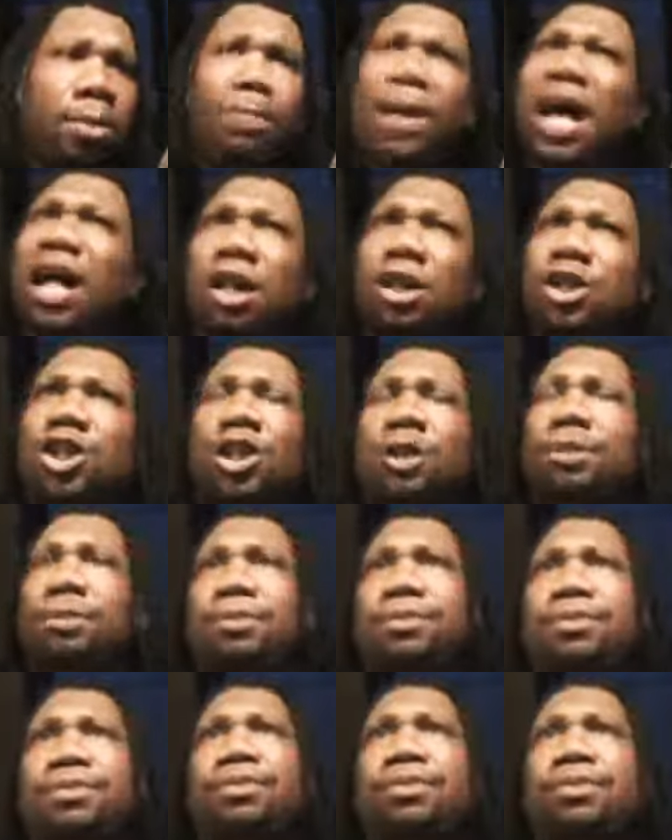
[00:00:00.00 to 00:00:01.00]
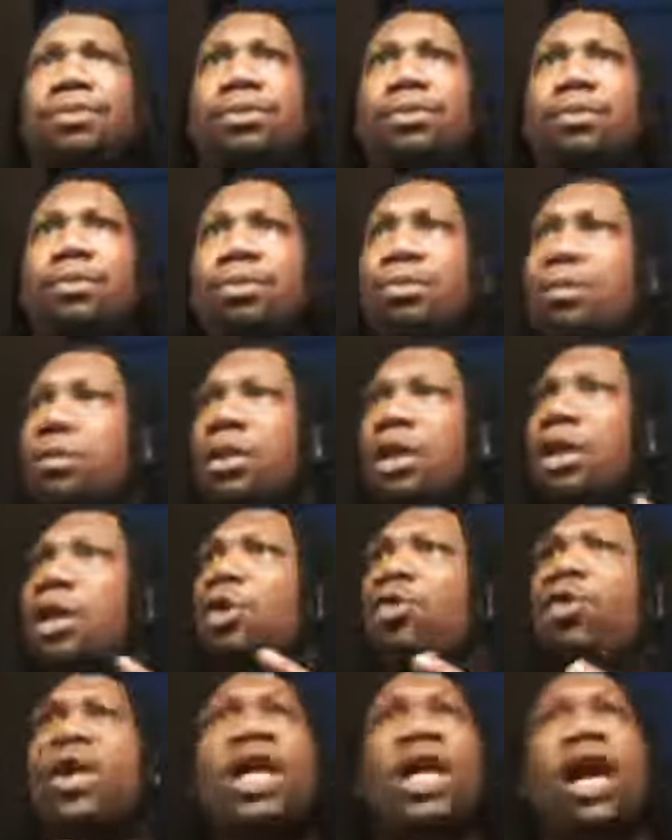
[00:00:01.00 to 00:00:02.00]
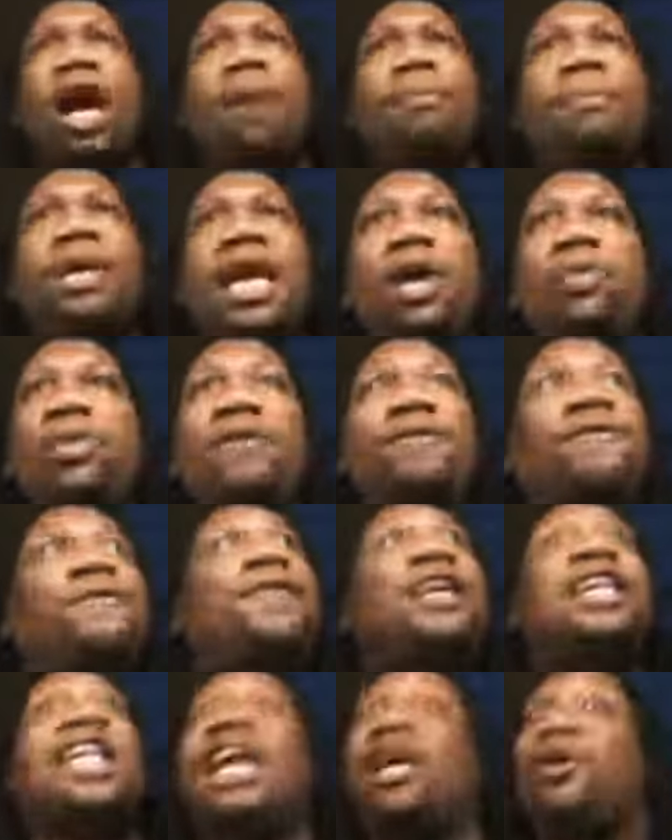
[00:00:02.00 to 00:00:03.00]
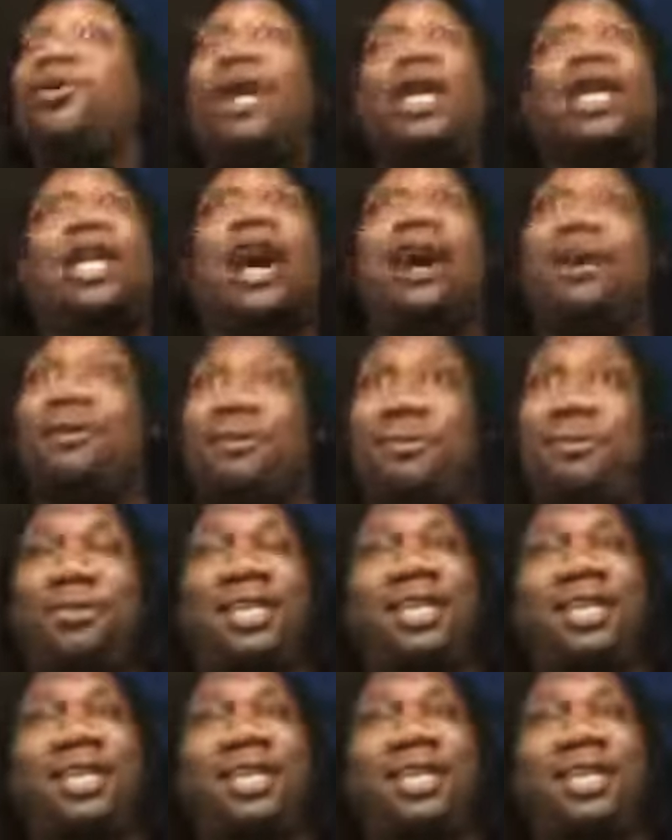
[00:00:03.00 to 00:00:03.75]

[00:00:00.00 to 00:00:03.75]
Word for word: Belgium. We come here, we feel like we're loved.